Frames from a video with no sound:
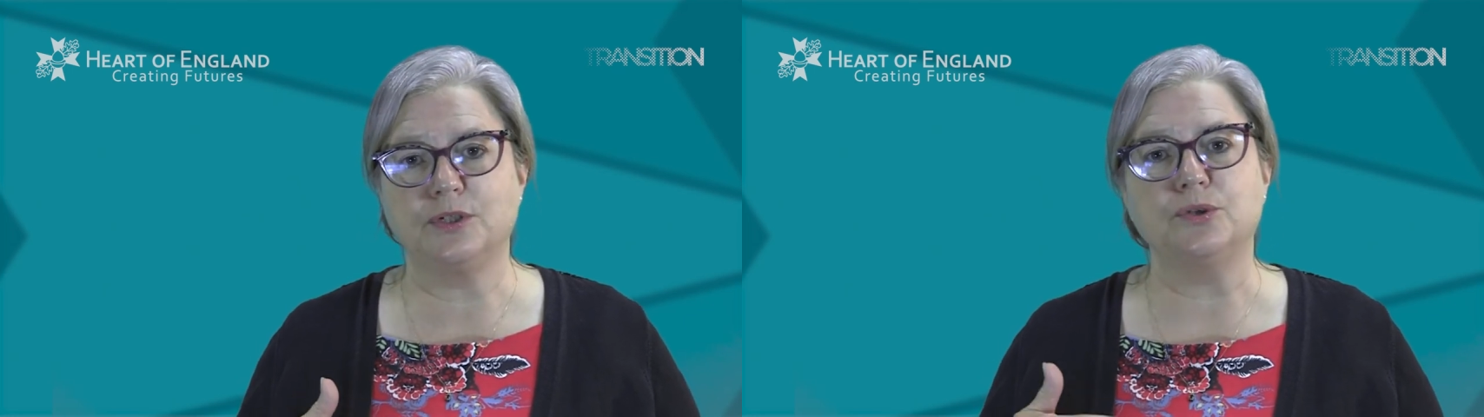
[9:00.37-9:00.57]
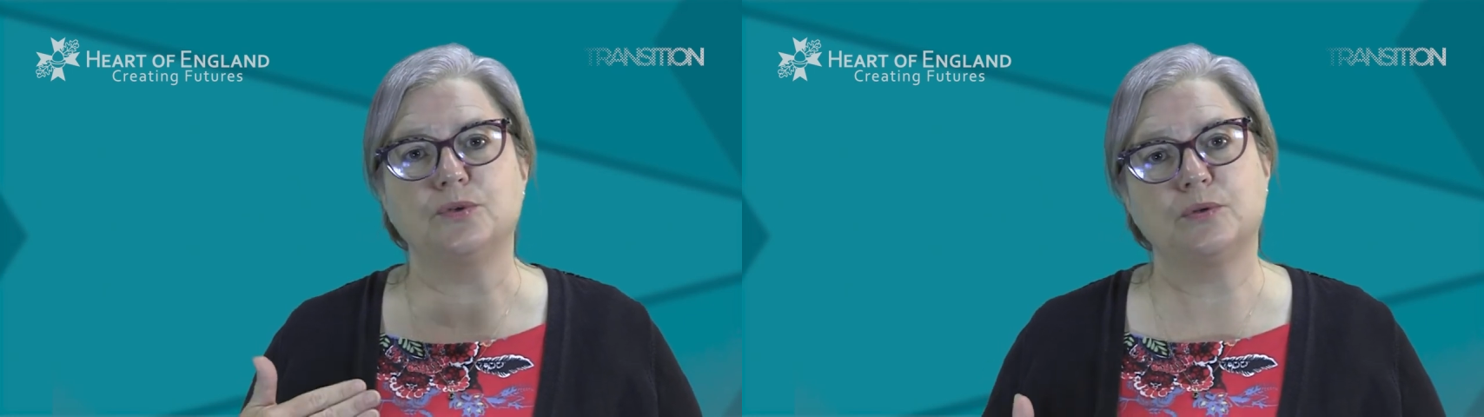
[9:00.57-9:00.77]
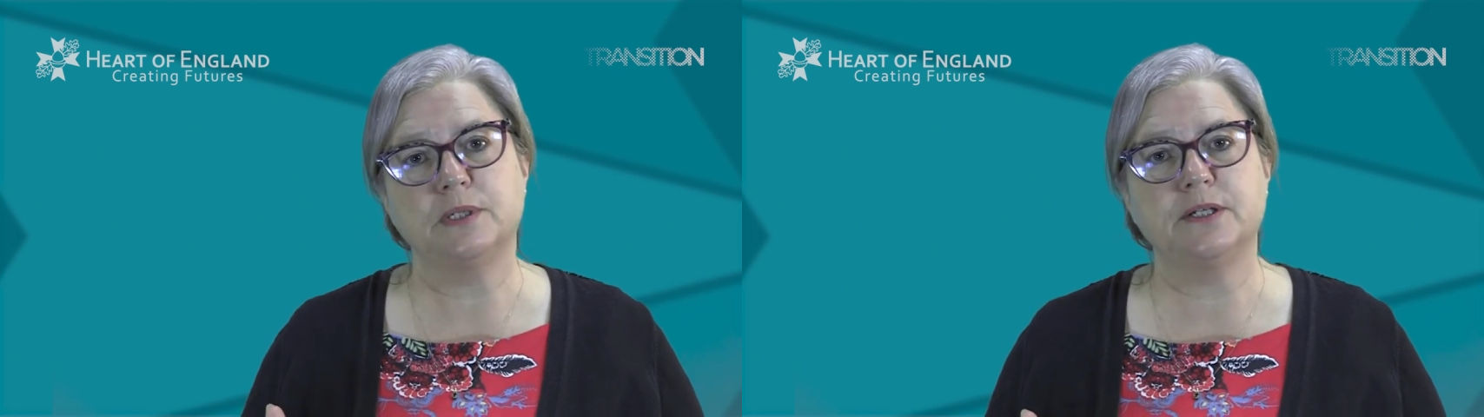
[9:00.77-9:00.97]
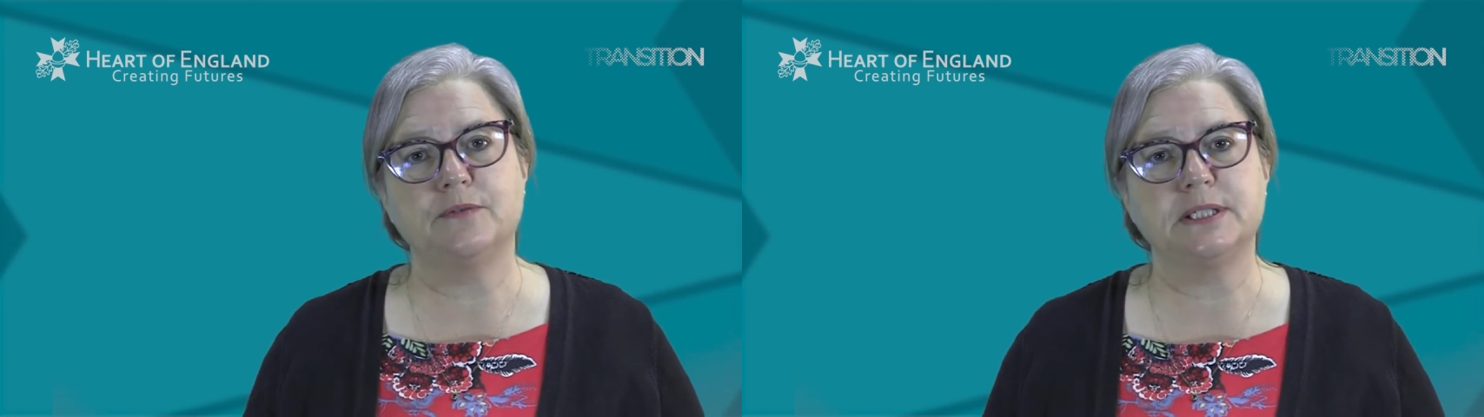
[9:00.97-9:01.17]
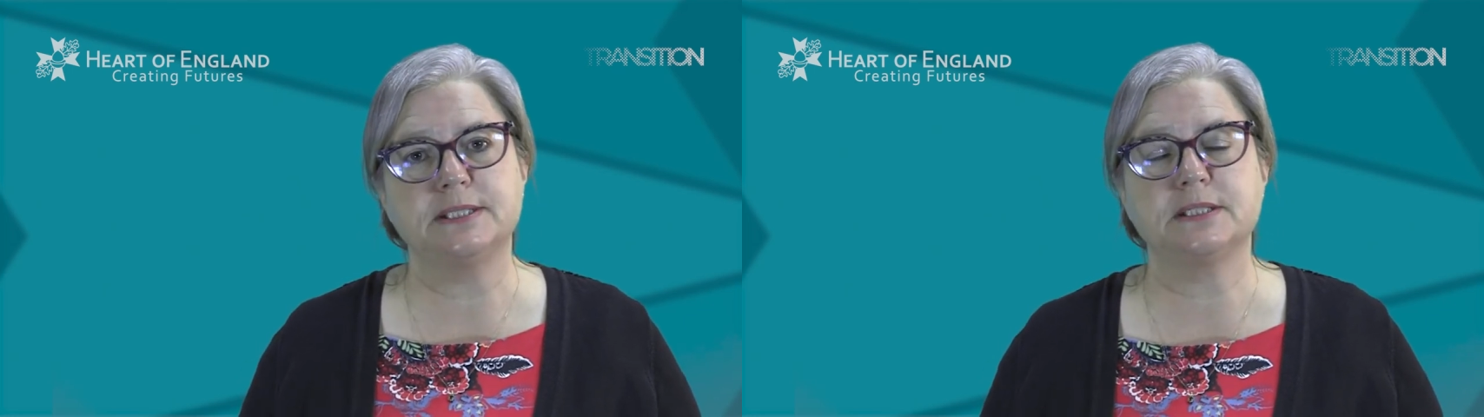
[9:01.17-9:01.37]
your
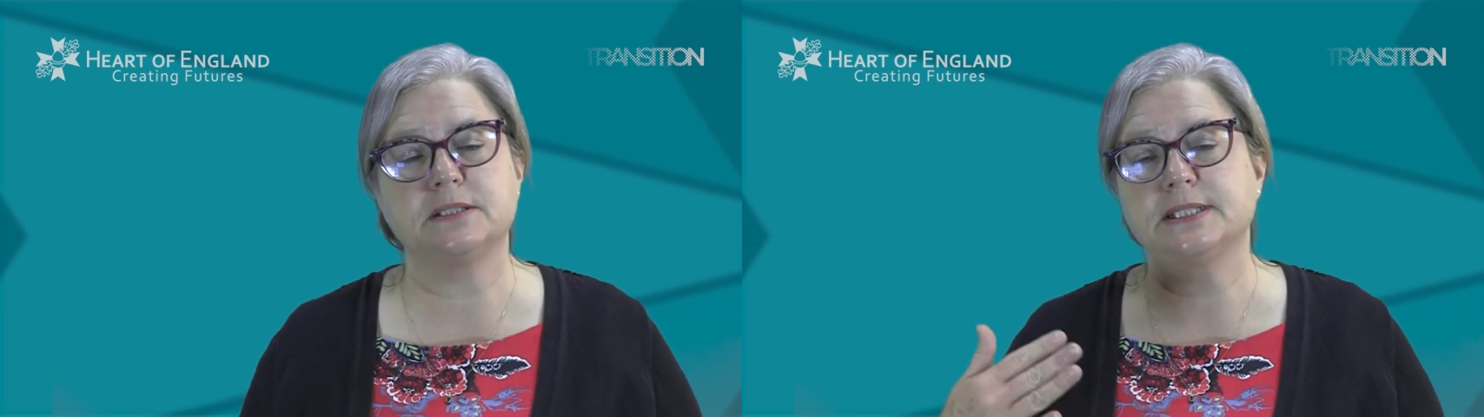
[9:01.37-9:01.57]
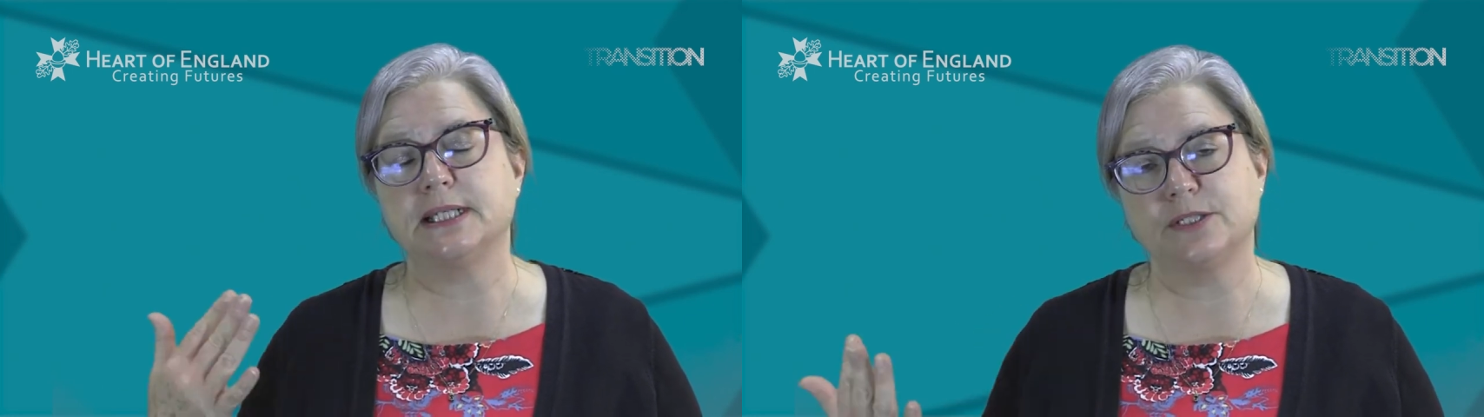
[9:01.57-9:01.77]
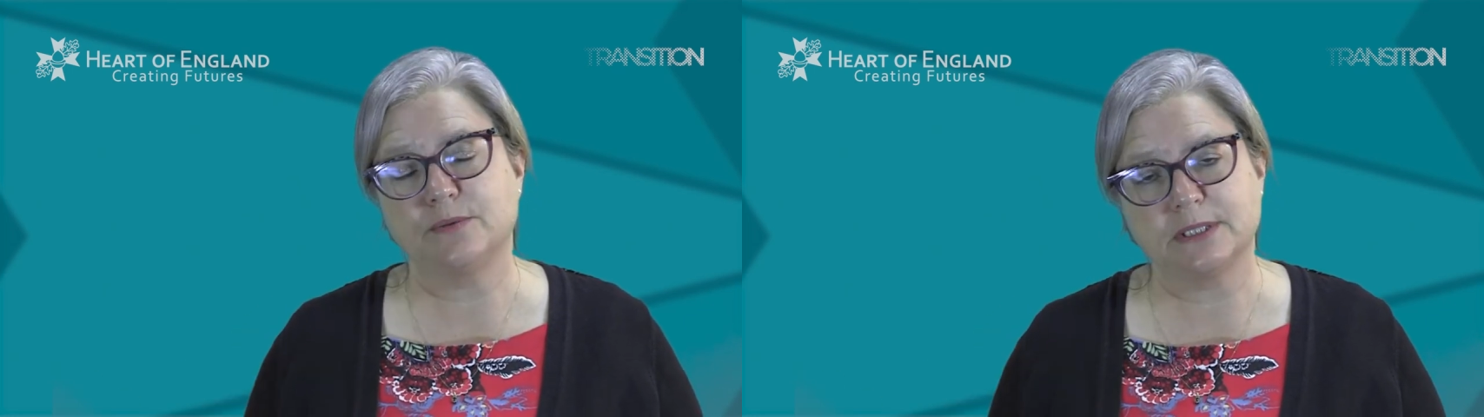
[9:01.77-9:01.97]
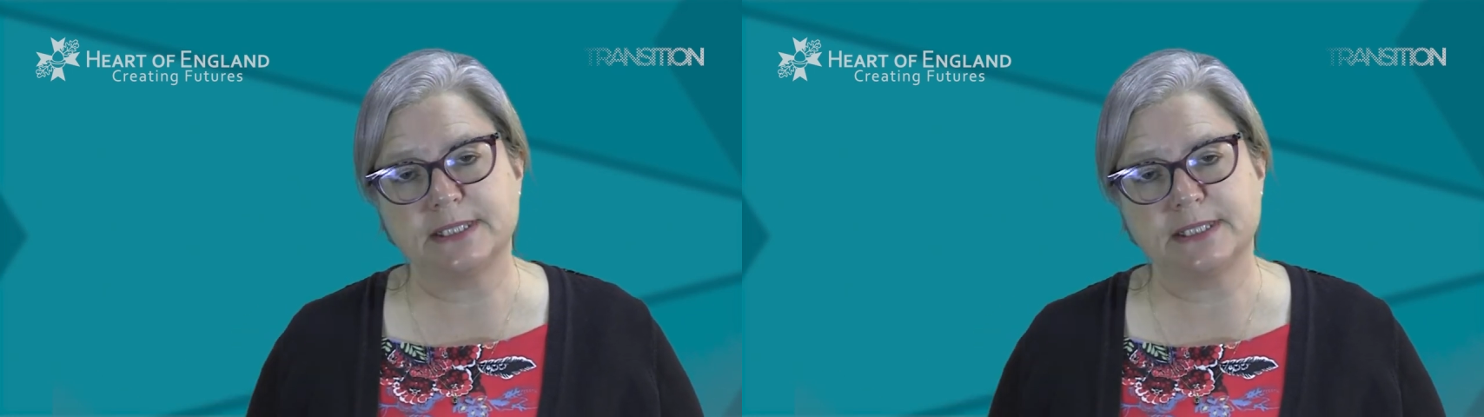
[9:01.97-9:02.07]
queries, say to our